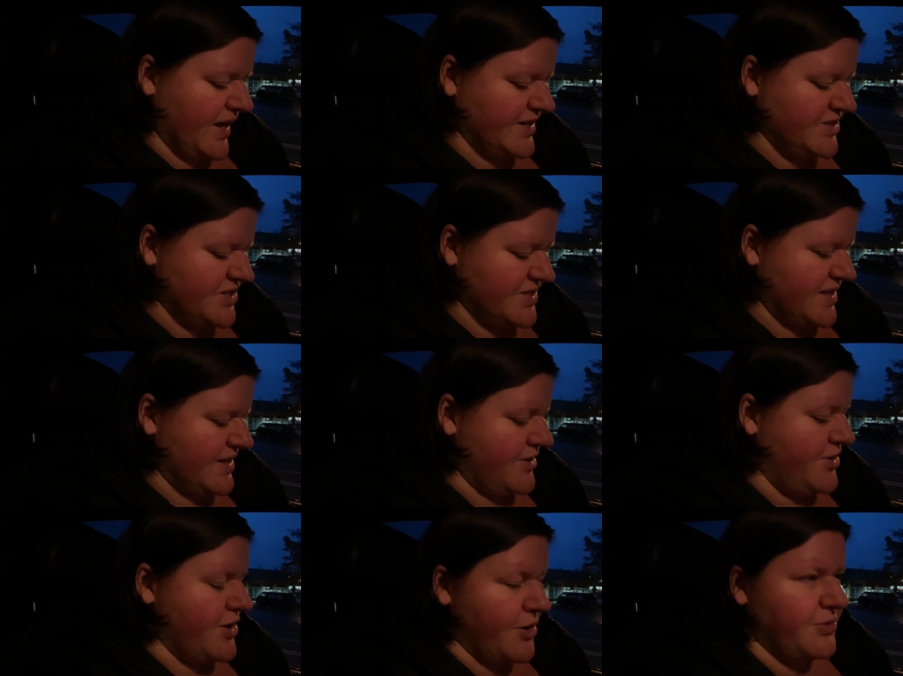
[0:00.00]
just
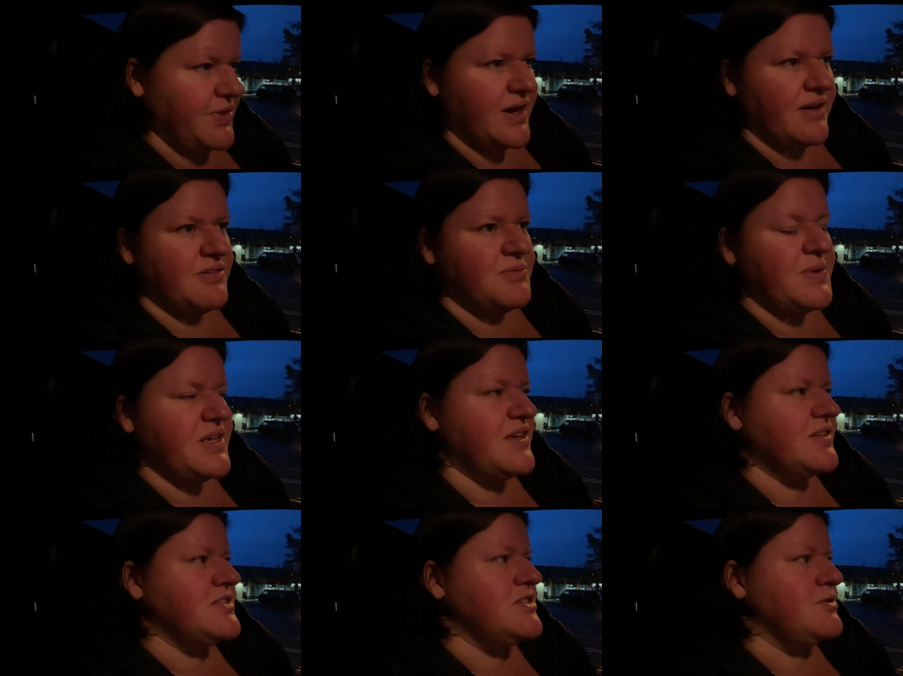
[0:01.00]
know that I would be
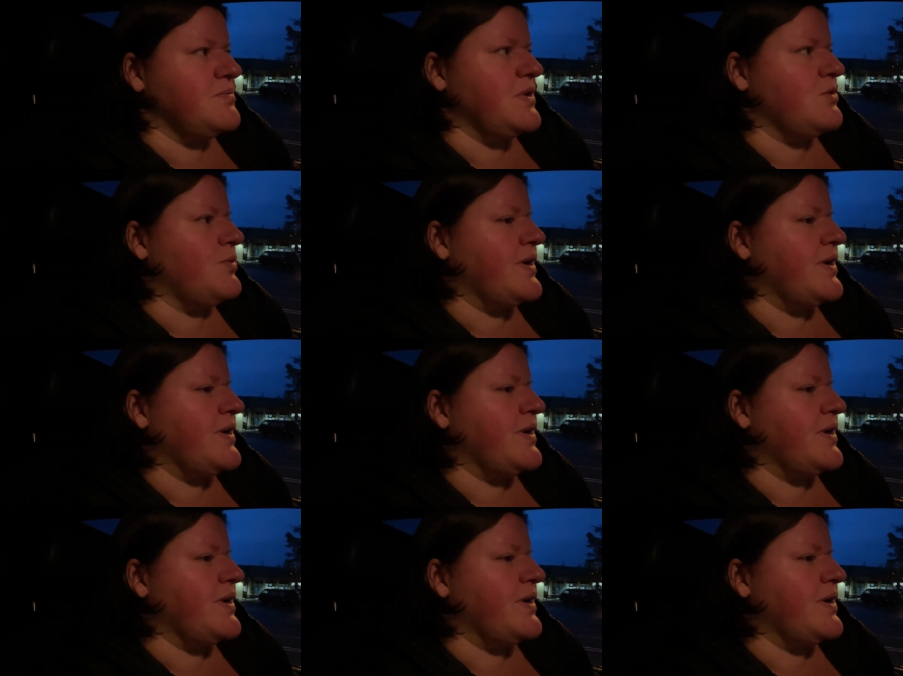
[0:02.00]
consuming